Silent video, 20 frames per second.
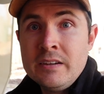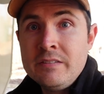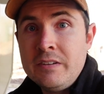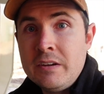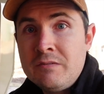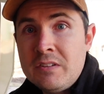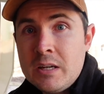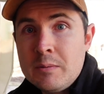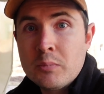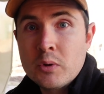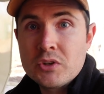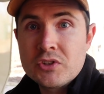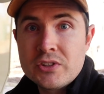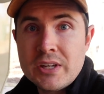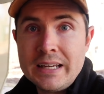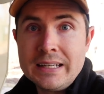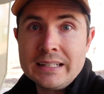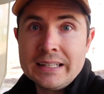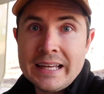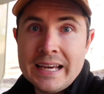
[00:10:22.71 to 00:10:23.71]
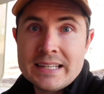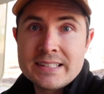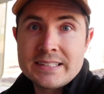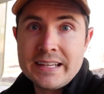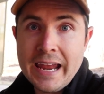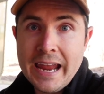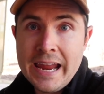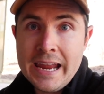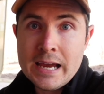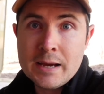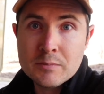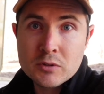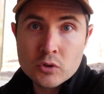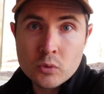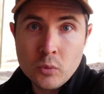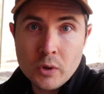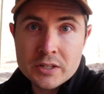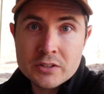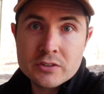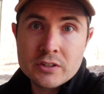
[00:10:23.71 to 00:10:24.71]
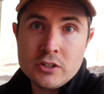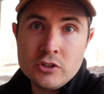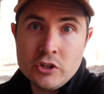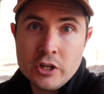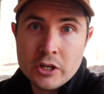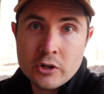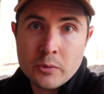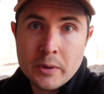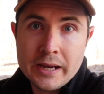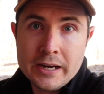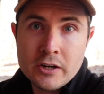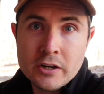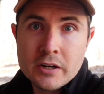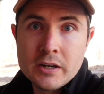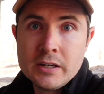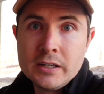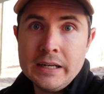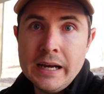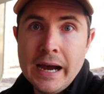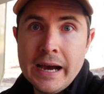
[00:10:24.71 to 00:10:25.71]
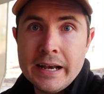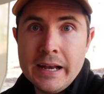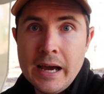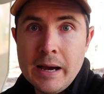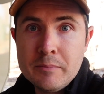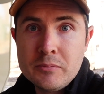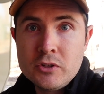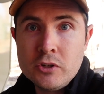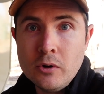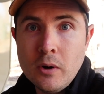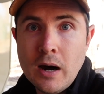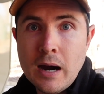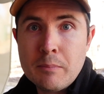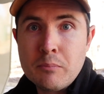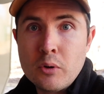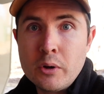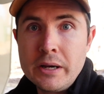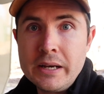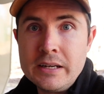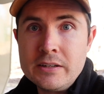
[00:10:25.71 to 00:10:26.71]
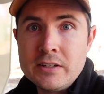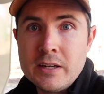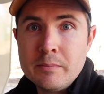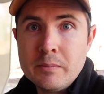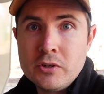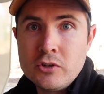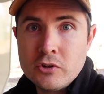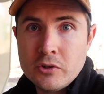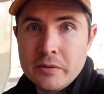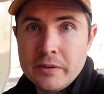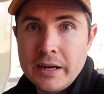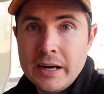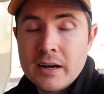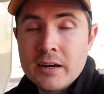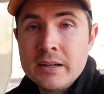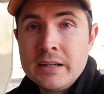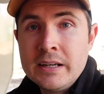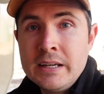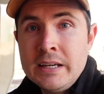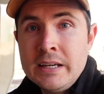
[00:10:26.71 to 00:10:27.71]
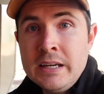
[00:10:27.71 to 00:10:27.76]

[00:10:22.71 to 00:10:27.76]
15% less amps once the generator got up to operating temperature there.